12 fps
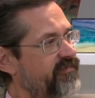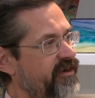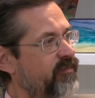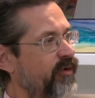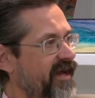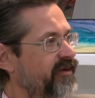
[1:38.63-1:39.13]

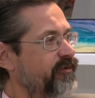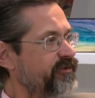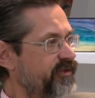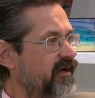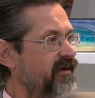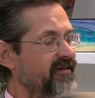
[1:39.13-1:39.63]
their brand new
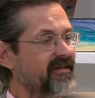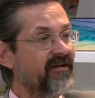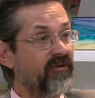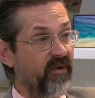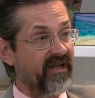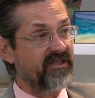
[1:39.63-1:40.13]
song,
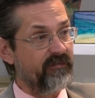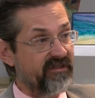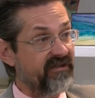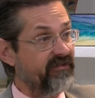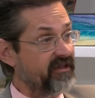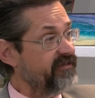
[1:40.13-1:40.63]
written
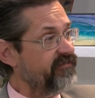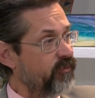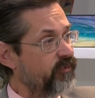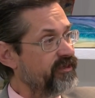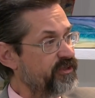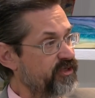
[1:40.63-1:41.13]
specifically
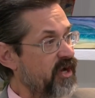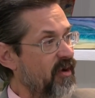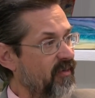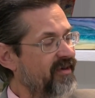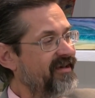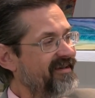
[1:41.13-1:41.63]
for this
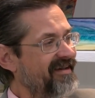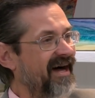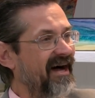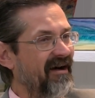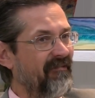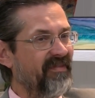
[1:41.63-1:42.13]
show.
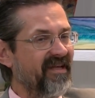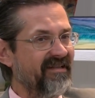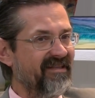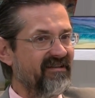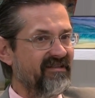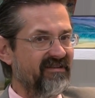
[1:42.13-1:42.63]

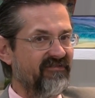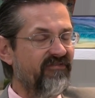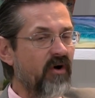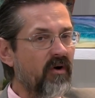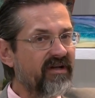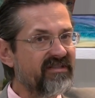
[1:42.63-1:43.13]
The
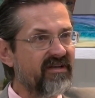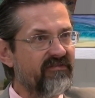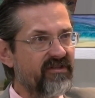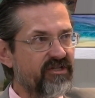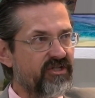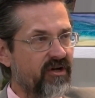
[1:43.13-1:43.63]
focus of
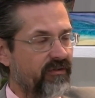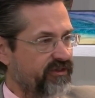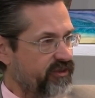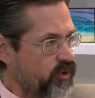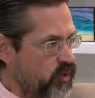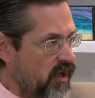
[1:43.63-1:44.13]
this show
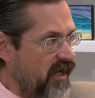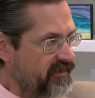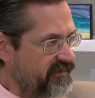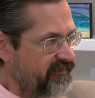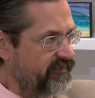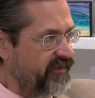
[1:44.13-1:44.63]
is the
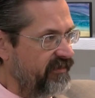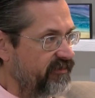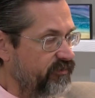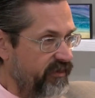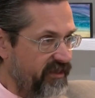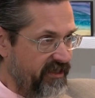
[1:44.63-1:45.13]
cross,
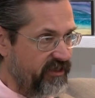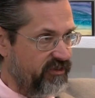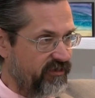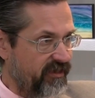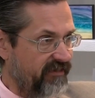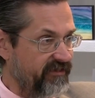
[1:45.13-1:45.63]
because with
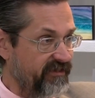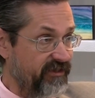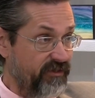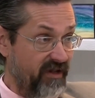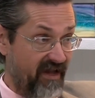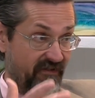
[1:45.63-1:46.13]
Easter,
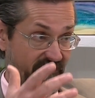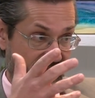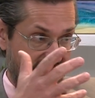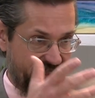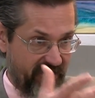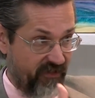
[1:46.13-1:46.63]
obviously, you have
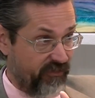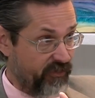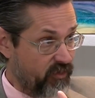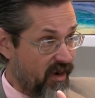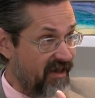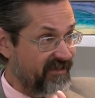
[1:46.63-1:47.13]
the death on the
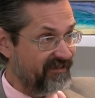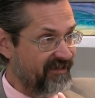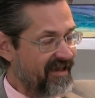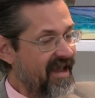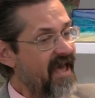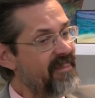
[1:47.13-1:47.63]
cross,
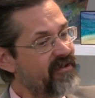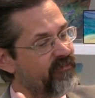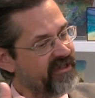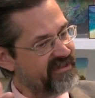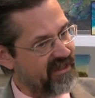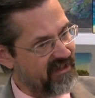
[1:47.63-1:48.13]
and then
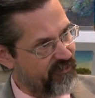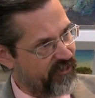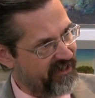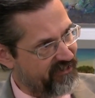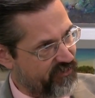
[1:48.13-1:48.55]
we celebrate the